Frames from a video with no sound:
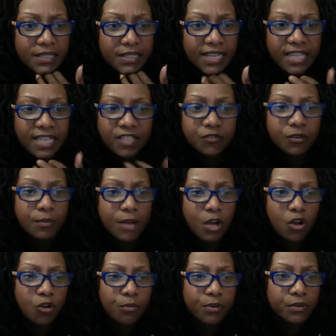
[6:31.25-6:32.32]
And that's from my
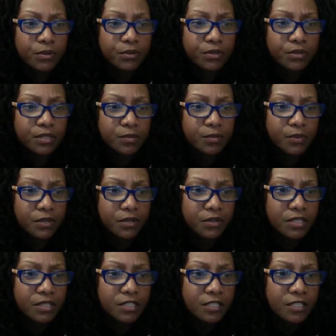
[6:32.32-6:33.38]
own personal
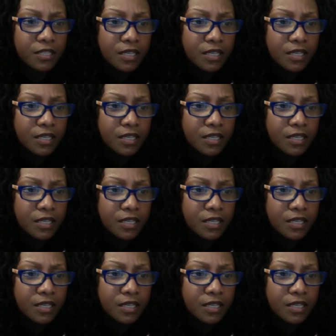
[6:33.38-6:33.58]
experience.